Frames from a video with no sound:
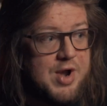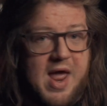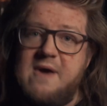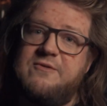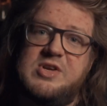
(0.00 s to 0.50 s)

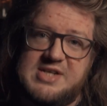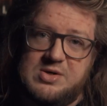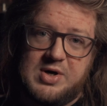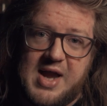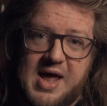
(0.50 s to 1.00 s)
on every
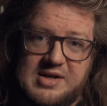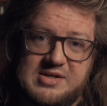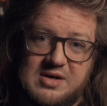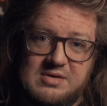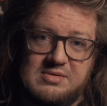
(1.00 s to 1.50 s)
single
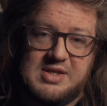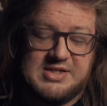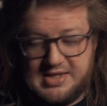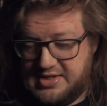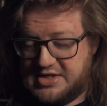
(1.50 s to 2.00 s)
character
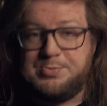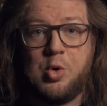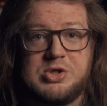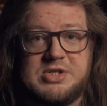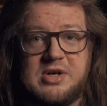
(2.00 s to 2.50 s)
that's in this
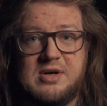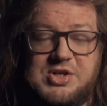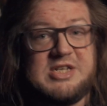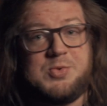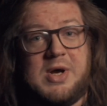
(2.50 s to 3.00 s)
poster.
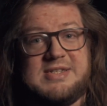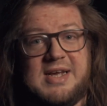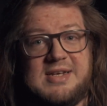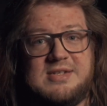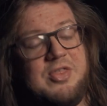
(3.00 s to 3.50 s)
So that's what I
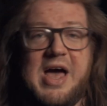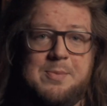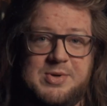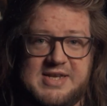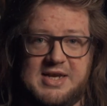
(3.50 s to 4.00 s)
did. That
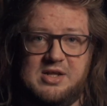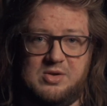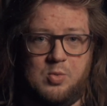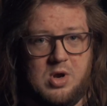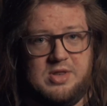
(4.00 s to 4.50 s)

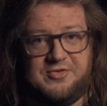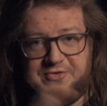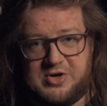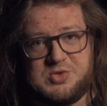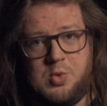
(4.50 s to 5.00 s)
particular one, the
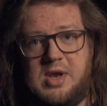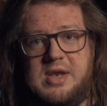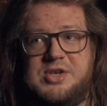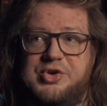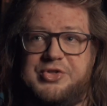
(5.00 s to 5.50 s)
first one
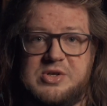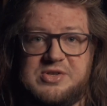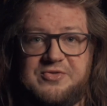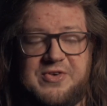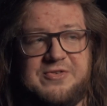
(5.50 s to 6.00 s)
in
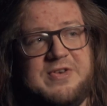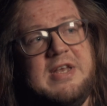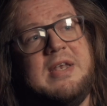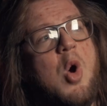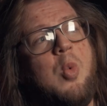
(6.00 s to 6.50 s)

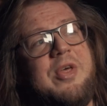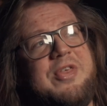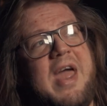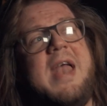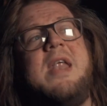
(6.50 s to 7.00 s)
2015,
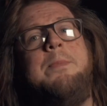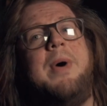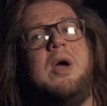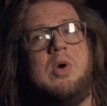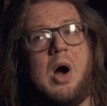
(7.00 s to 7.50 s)
within
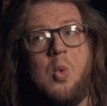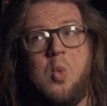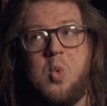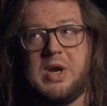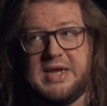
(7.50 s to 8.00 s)
about a
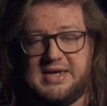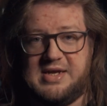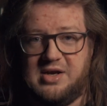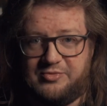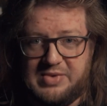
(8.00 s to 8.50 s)

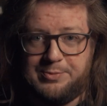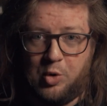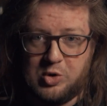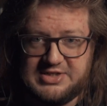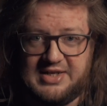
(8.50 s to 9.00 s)
week of me
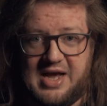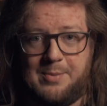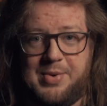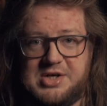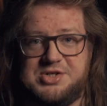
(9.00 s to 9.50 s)
posting
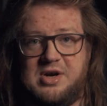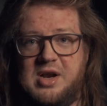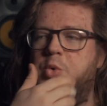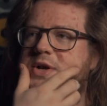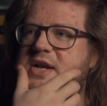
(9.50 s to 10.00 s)
that picture.
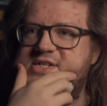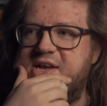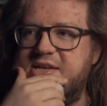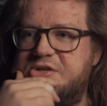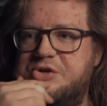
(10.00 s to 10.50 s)
Where did I
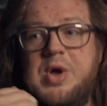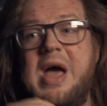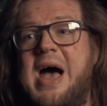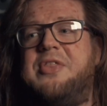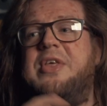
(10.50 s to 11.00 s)
send it to?
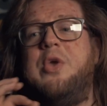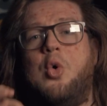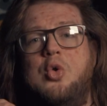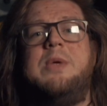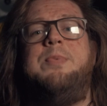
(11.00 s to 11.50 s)
I think the
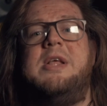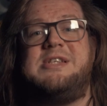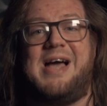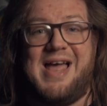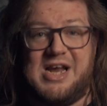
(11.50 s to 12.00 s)
only place
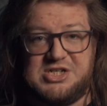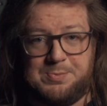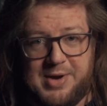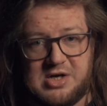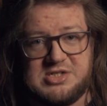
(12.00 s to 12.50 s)
that I actually
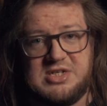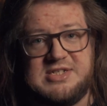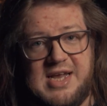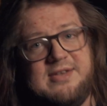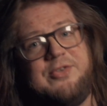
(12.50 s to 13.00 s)
personally
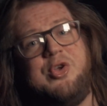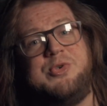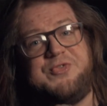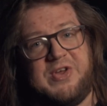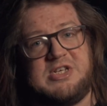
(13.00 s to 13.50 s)
sent it to
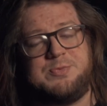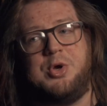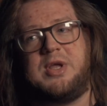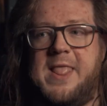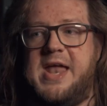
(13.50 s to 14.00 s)
was
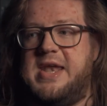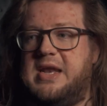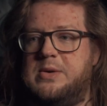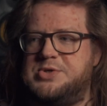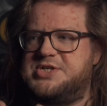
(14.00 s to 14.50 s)
Facebook, and
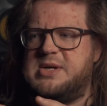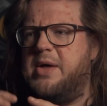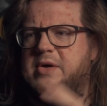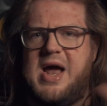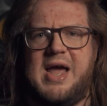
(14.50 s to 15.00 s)
then it was some
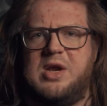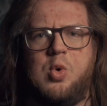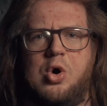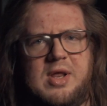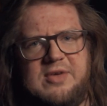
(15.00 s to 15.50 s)
other high
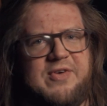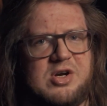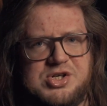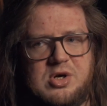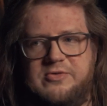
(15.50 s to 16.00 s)
quality
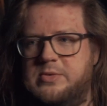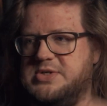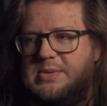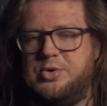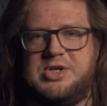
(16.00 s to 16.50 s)
version of it
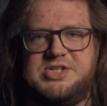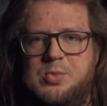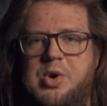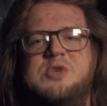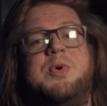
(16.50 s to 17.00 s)
was uploaded
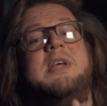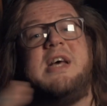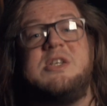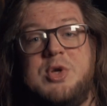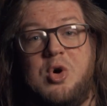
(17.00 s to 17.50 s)
somewhere else, because
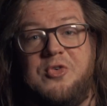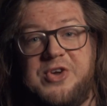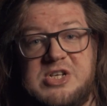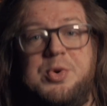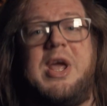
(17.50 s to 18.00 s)
as we know,
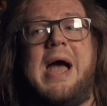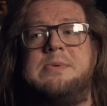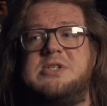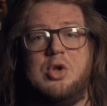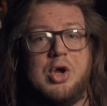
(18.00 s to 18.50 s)
Facebook
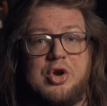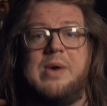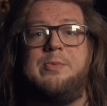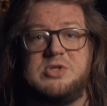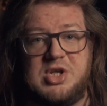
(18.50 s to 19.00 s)
absolutely
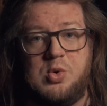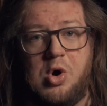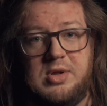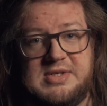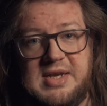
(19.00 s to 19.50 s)
cripples the
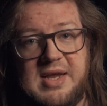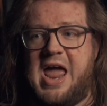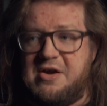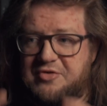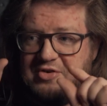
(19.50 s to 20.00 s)
quality.
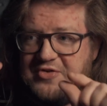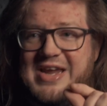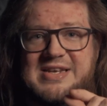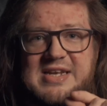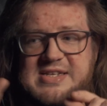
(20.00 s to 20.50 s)
Every
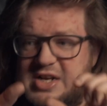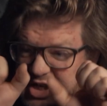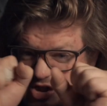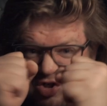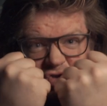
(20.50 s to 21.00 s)
fine detail
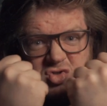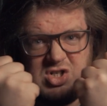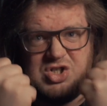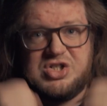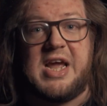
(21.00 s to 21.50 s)
is
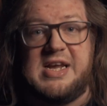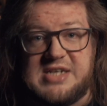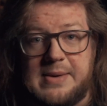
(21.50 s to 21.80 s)
crushed, it is